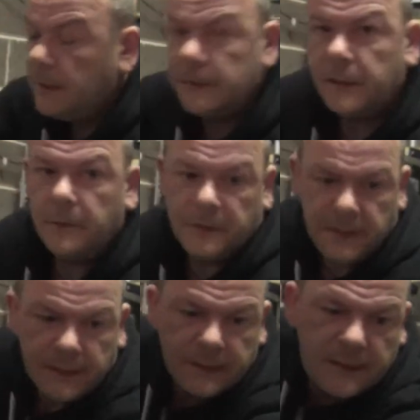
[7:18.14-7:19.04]
don't know whether
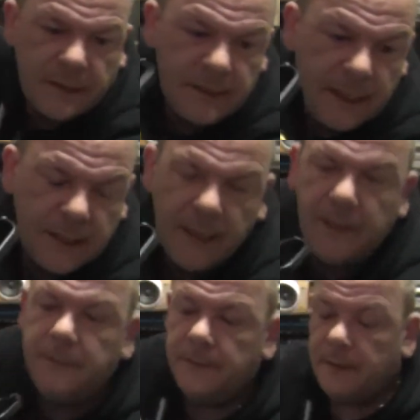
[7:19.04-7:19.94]
you can see that
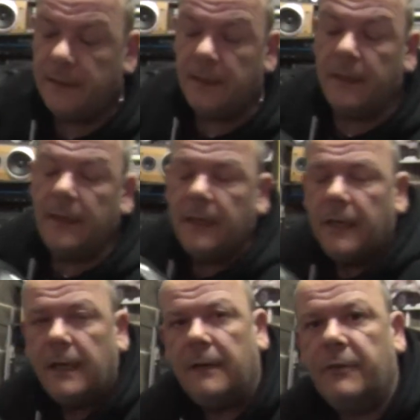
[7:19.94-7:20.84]
there,
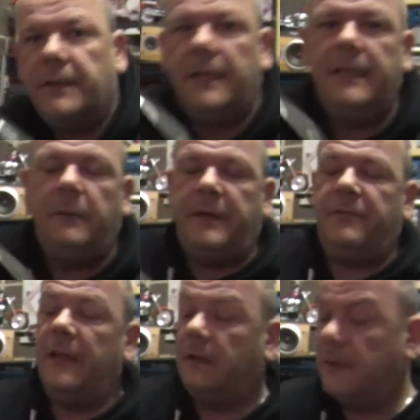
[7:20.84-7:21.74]
and I've got a little bit of
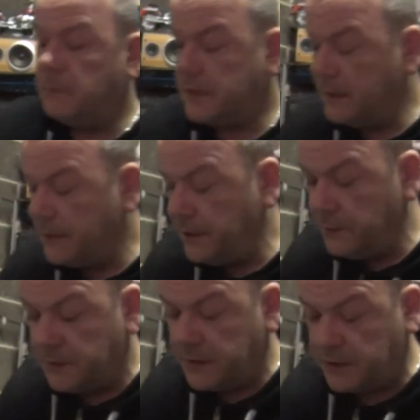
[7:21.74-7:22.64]
Velcro. I'm still going to
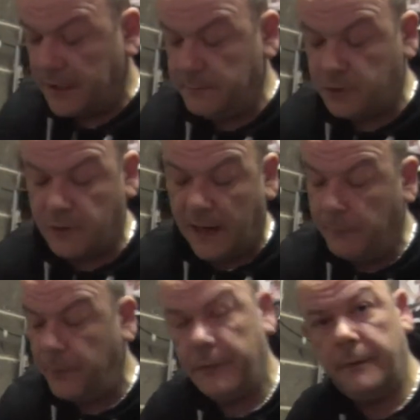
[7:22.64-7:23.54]
use this same
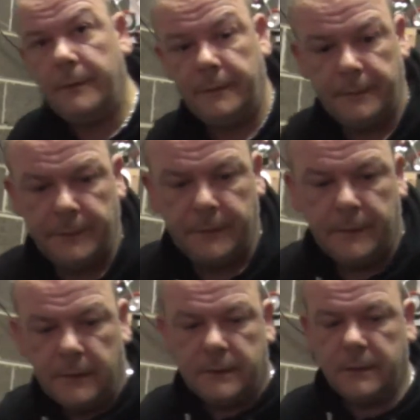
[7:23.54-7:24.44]
strap.
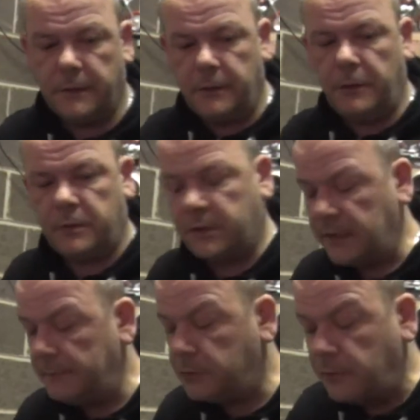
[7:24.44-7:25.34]
Still going to use the
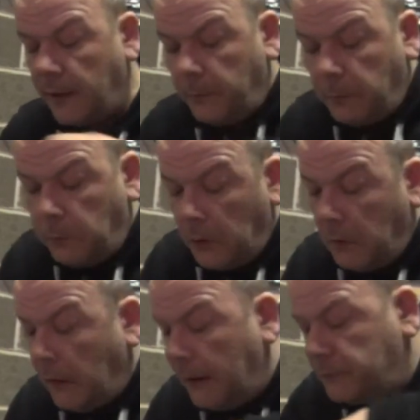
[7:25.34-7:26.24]
same strap,
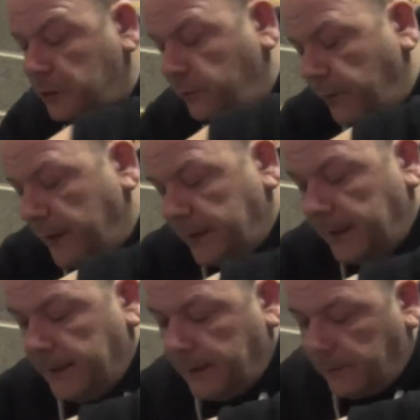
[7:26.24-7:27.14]
but I've just fitted
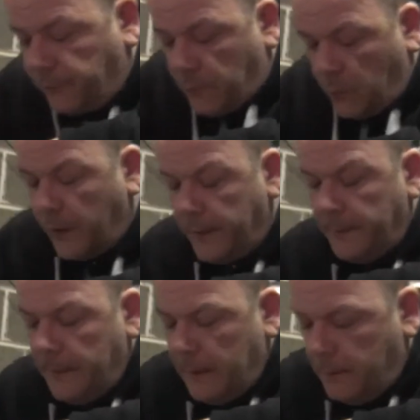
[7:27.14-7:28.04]
it in a different way,
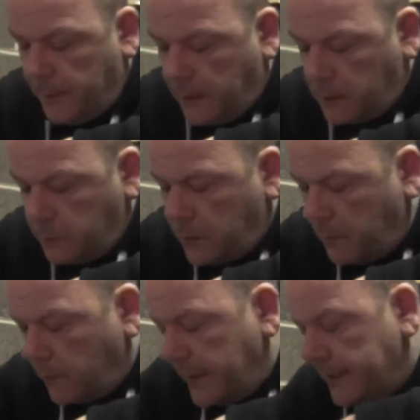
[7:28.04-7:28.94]
because we
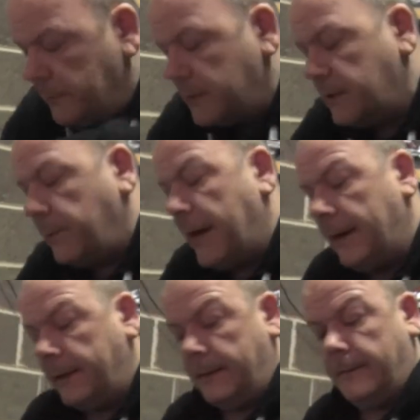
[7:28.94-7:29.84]
come right down to the
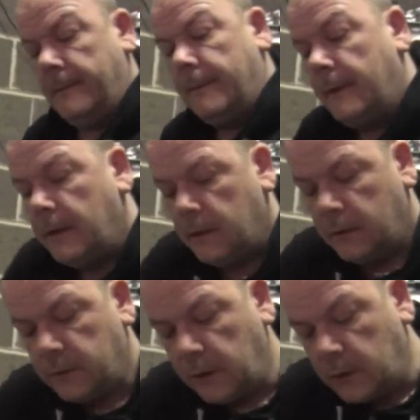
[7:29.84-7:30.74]
back,
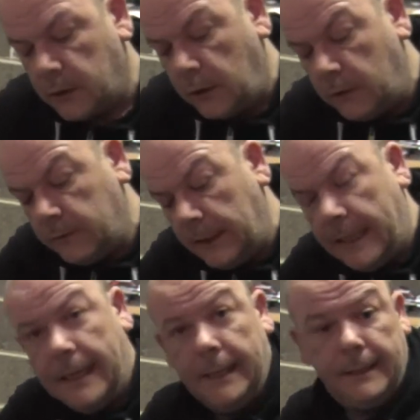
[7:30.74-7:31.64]
so it goes along the
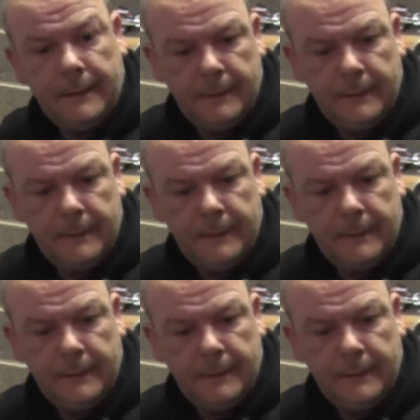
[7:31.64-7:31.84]
line